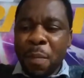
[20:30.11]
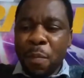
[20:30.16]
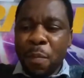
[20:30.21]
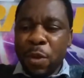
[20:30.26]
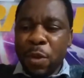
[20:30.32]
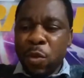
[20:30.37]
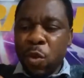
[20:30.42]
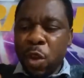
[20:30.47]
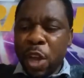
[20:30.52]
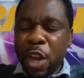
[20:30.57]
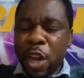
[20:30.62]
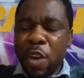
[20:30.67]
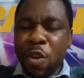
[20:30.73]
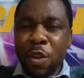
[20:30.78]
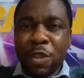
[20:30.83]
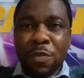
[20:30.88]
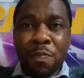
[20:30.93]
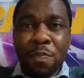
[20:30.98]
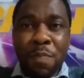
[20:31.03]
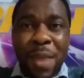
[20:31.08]
but you
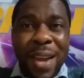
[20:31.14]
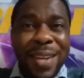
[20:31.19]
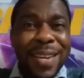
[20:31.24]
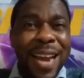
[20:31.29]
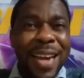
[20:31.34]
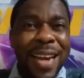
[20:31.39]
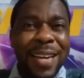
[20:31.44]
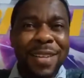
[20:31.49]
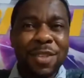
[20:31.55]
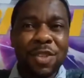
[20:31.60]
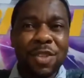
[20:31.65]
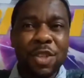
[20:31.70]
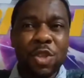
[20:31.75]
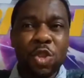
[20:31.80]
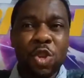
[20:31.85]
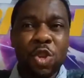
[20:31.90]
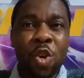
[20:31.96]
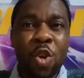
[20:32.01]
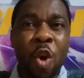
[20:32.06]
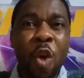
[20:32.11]
cannot make that
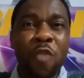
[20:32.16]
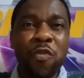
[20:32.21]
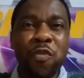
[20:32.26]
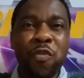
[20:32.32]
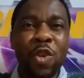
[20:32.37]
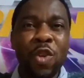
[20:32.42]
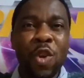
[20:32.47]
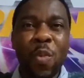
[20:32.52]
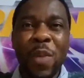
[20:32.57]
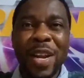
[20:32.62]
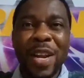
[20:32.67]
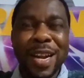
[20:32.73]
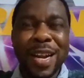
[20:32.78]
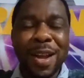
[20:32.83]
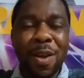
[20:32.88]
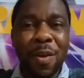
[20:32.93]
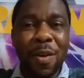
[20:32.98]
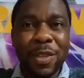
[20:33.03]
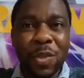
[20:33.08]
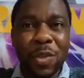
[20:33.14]
decision of following
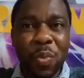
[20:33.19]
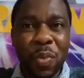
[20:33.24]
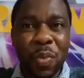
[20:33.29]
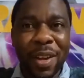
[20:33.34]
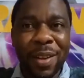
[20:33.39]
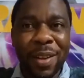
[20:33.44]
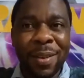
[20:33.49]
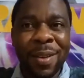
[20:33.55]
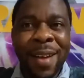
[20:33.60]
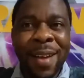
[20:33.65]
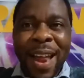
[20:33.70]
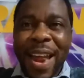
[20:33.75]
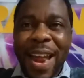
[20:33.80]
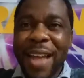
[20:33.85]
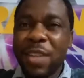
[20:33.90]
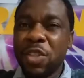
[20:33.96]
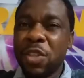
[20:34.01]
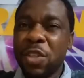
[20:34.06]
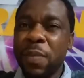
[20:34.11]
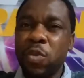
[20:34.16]
God's will
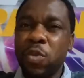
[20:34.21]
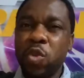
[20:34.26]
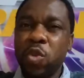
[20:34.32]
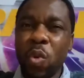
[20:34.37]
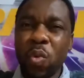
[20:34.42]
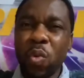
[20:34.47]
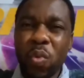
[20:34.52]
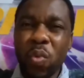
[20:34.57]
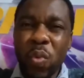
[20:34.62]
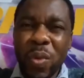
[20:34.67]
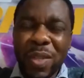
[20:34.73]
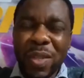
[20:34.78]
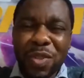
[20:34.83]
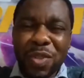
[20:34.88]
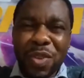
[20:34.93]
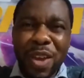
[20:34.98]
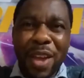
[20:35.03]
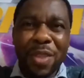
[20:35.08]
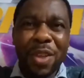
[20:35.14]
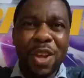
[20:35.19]
except you
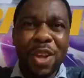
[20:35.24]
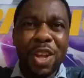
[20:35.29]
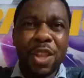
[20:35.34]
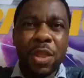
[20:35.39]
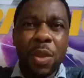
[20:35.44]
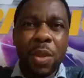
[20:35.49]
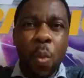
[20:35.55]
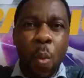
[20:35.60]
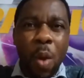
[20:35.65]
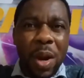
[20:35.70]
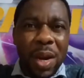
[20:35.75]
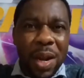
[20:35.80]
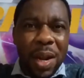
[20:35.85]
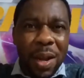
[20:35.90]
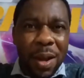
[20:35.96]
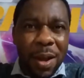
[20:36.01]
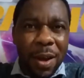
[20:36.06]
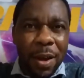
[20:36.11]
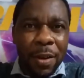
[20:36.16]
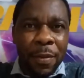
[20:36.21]
rooted in the word of
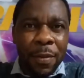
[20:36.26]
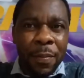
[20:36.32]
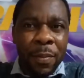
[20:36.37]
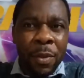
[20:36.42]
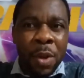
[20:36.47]
God.